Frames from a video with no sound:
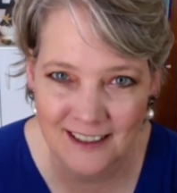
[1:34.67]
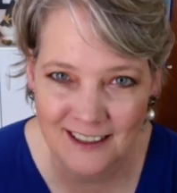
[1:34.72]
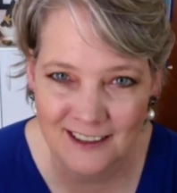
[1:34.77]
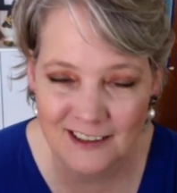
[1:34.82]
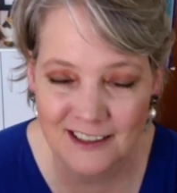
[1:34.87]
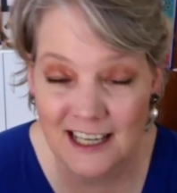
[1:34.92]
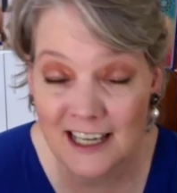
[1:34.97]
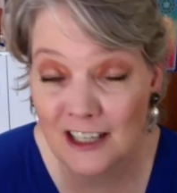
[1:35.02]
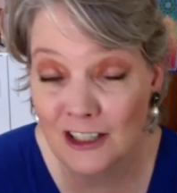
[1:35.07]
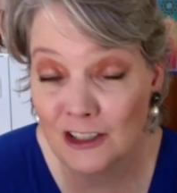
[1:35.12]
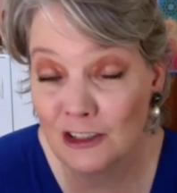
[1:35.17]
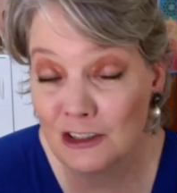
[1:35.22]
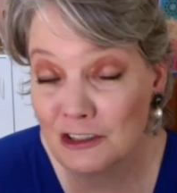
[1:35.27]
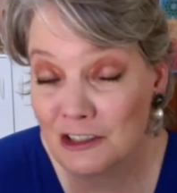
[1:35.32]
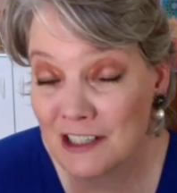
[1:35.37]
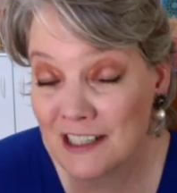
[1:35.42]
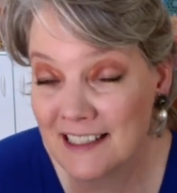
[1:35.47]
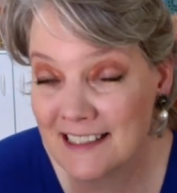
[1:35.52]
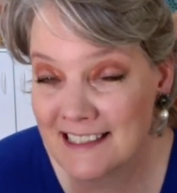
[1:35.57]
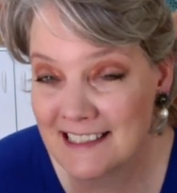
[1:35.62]
You'll take a
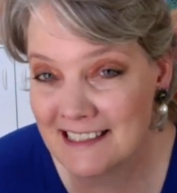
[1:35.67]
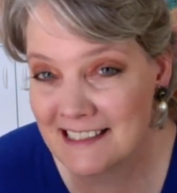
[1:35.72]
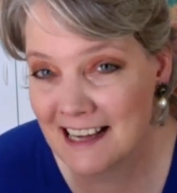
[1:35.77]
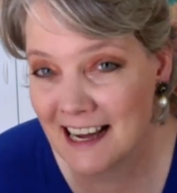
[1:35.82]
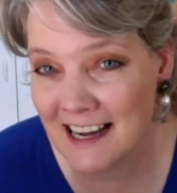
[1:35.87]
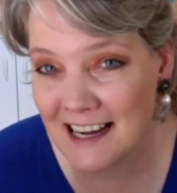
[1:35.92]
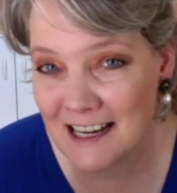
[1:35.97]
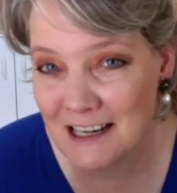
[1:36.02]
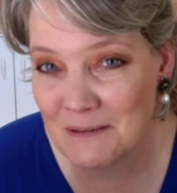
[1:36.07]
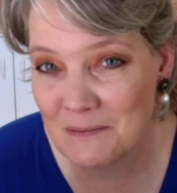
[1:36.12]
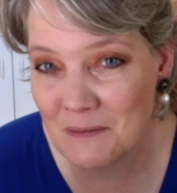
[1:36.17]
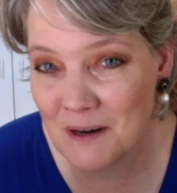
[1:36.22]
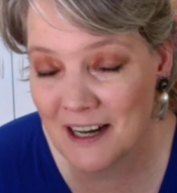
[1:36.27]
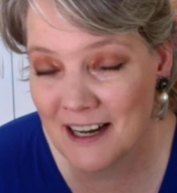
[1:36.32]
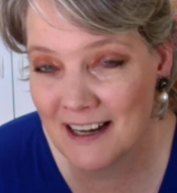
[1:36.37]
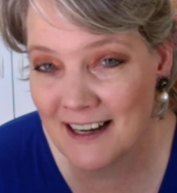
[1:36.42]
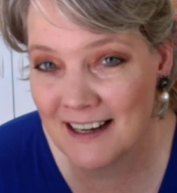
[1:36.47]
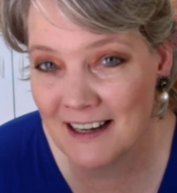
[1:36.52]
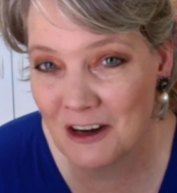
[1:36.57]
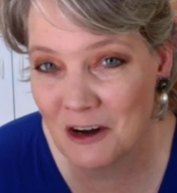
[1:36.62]
look inside
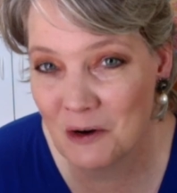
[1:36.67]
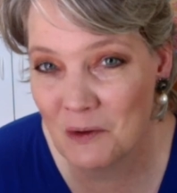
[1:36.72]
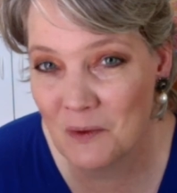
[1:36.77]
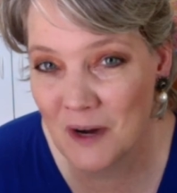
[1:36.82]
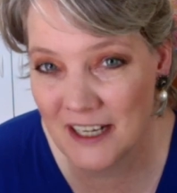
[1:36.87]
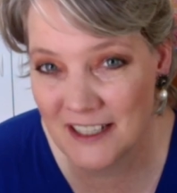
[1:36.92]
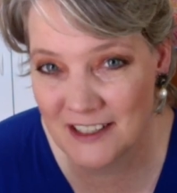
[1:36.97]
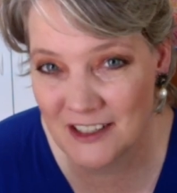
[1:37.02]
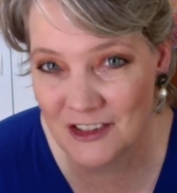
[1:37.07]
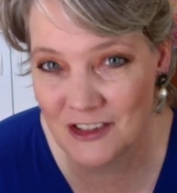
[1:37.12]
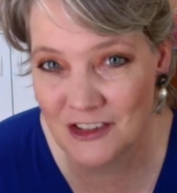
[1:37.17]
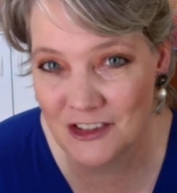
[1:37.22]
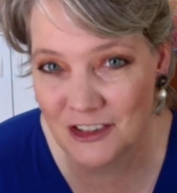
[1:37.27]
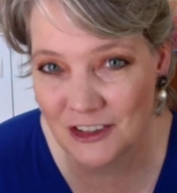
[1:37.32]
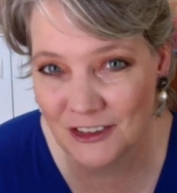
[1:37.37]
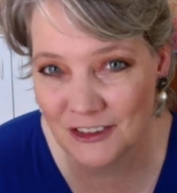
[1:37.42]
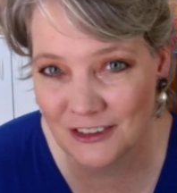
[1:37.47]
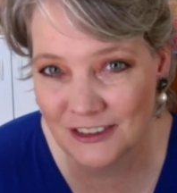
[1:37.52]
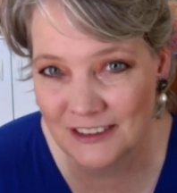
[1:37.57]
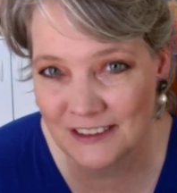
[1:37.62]
my Oasis
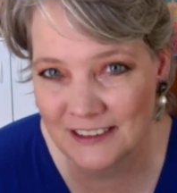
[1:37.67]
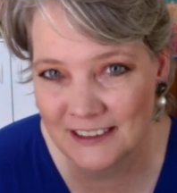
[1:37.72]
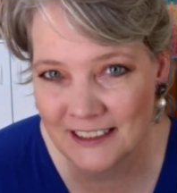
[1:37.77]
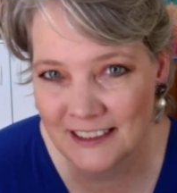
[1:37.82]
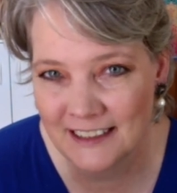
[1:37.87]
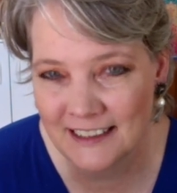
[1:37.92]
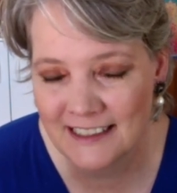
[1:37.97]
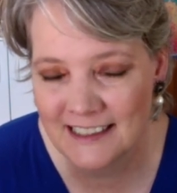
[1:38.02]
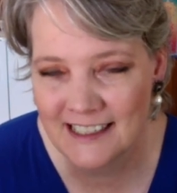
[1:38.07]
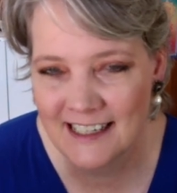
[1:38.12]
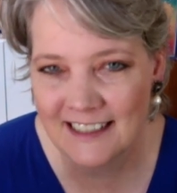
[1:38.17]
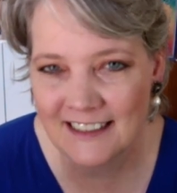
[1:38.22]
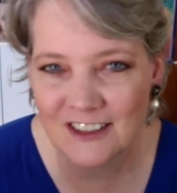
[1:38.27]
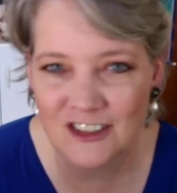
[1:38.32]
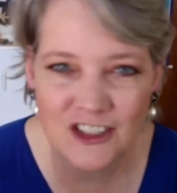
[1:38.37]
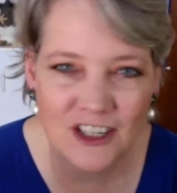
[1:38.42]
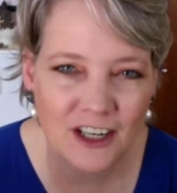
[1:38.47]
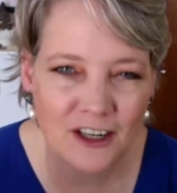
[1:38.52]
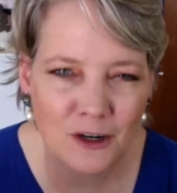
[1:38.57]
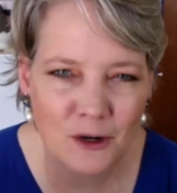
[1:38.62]
journal, and I'll
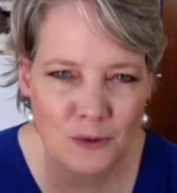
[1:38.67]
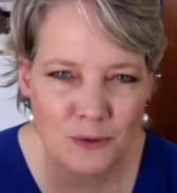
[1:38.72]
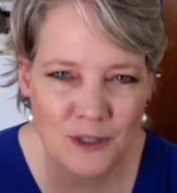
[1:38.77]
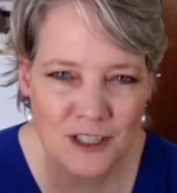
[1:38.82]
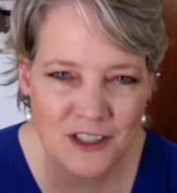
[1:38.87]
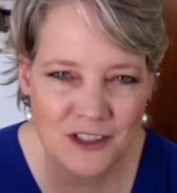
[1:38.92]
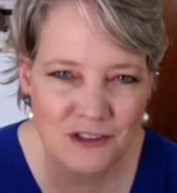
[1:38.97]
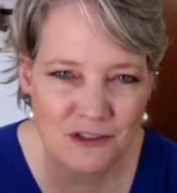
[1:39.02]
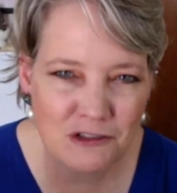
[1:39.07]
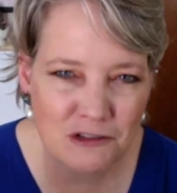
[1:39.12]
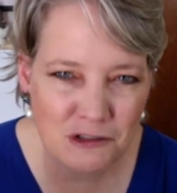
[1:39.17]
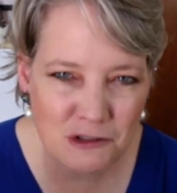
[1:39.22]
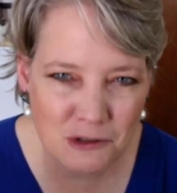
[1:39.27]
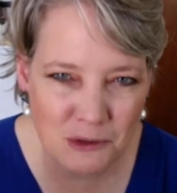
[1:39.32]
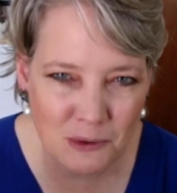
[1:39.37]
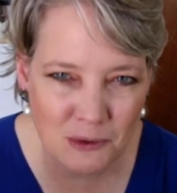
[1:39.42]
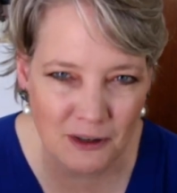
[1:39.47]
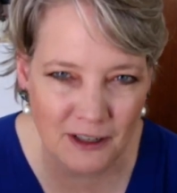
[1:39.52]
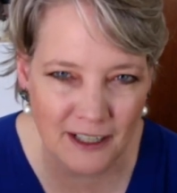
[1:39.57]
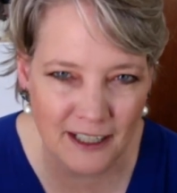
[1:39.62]
share a recent
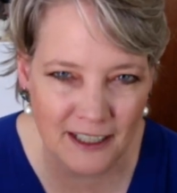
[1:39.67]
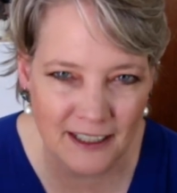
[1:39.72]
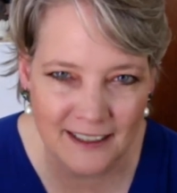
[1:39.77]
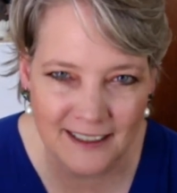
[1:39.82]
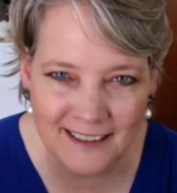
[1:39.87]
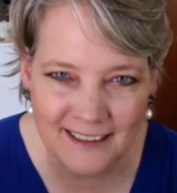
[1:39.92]
story,